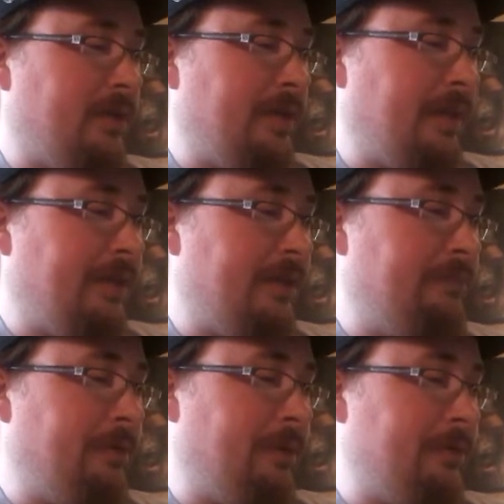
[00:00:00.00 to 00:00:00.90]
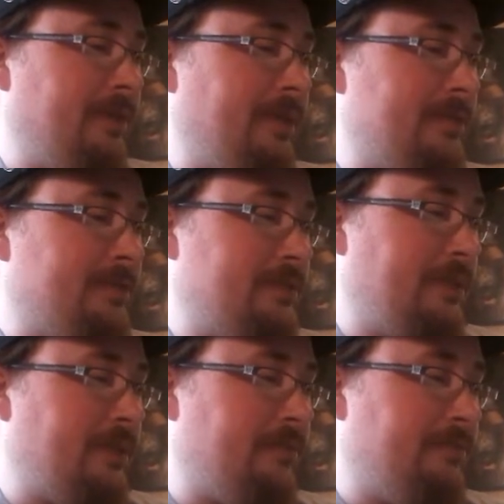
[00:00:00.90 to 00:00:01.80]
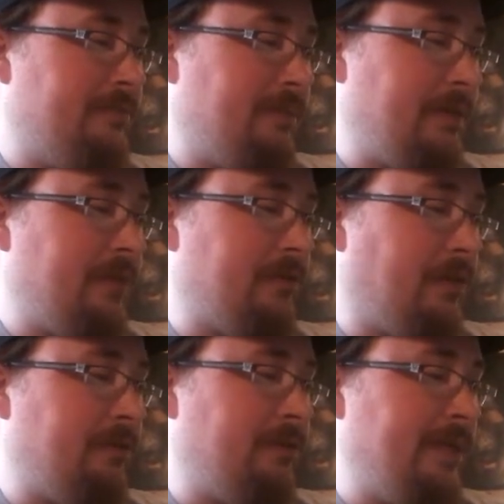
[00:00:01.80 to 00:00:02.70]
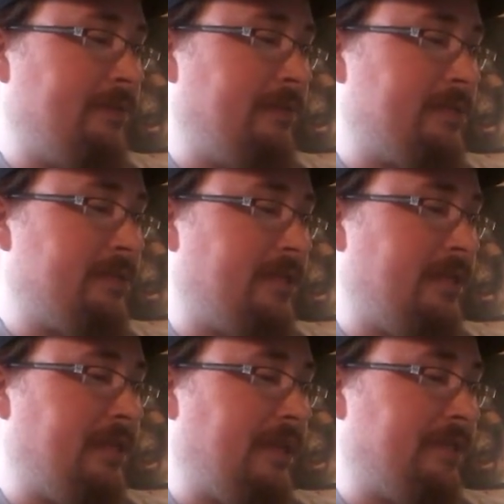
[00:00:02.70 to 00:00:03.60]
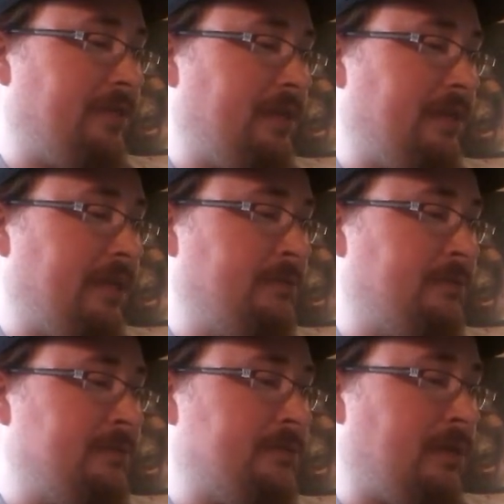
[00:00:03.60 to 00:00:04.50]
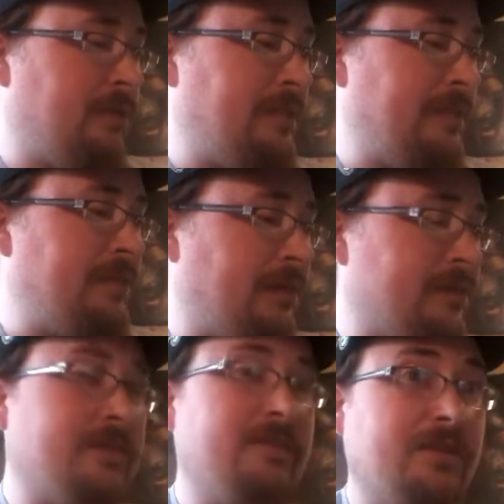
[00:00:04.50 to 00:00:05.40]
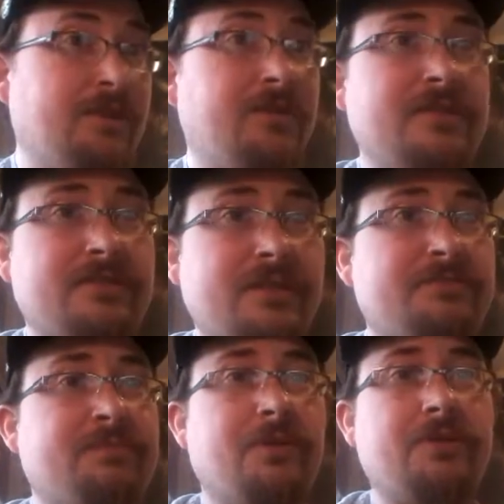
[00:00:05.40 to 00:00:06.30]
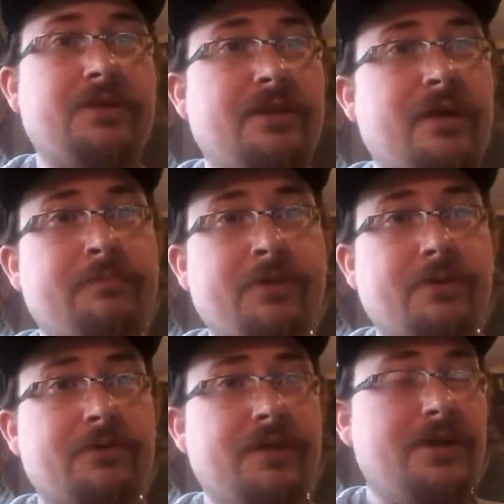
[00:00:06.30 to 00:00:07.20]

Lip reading: And he builded a city, and called the name of the city after the name of his son Enoch. Literally says builded, not built.